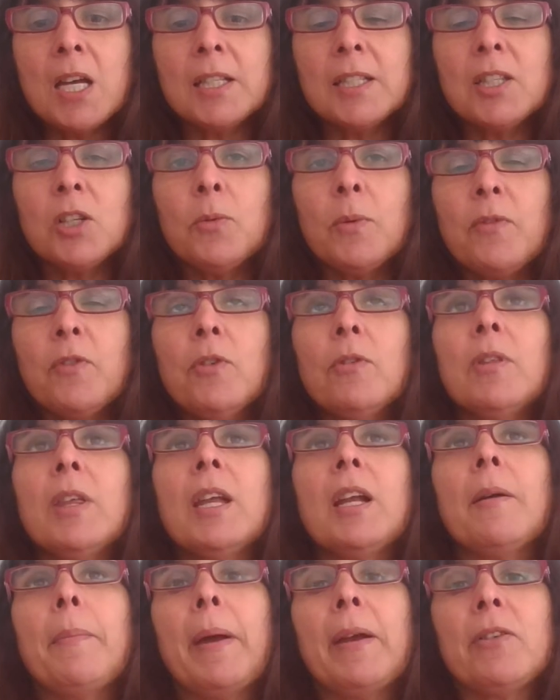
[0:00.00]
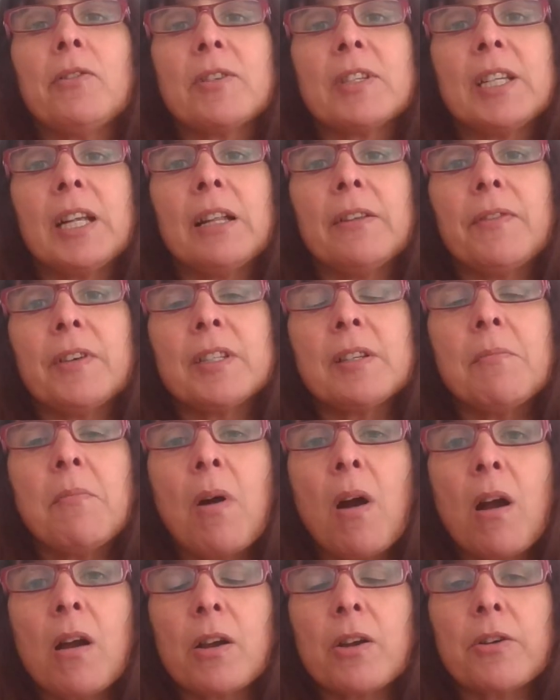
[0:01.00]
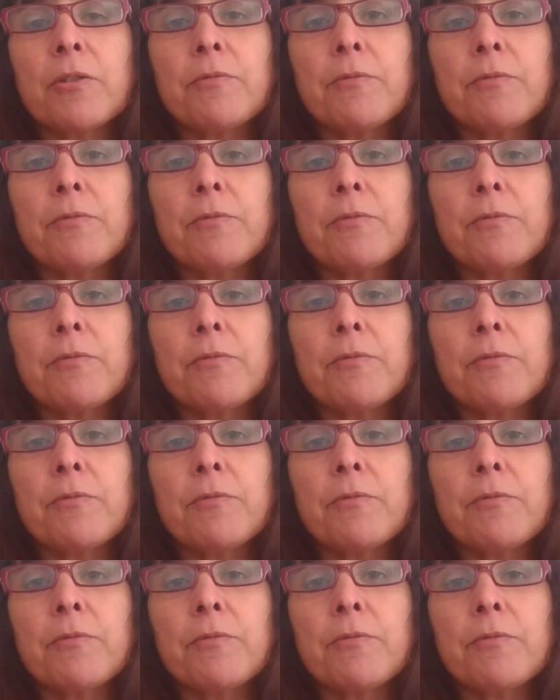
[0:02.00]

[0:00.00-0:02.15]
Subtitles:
And so if you think about yourself as a marker